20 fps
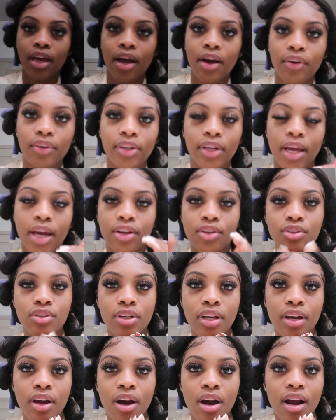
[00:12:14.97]
how
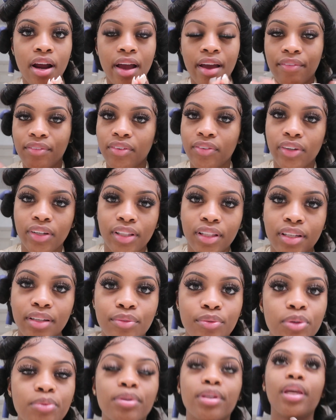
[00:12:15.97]
natural they are? I haven't even
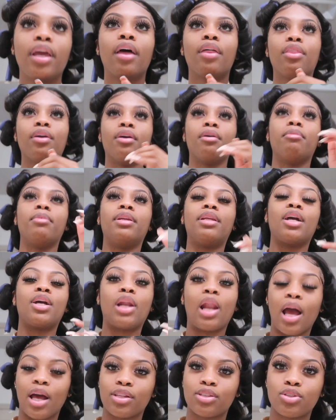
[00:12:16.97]
clipped them together, but they're
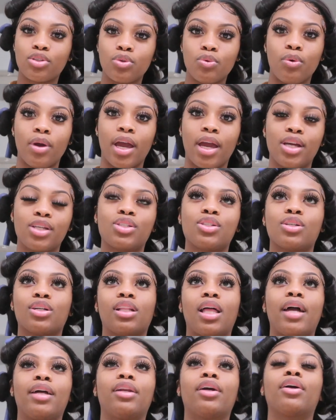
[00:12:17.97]
not too extra.
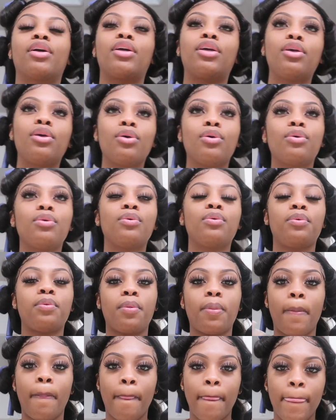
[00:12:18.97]
Like they're cute,
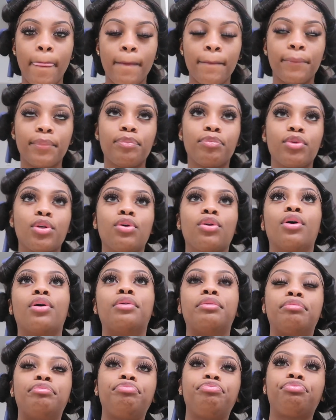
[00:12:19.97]
you
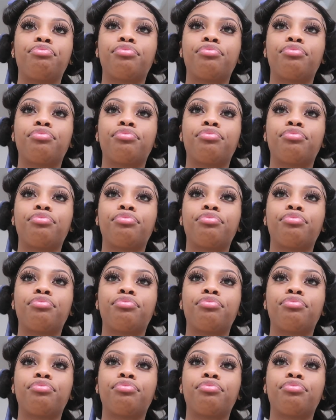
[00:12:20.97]
know,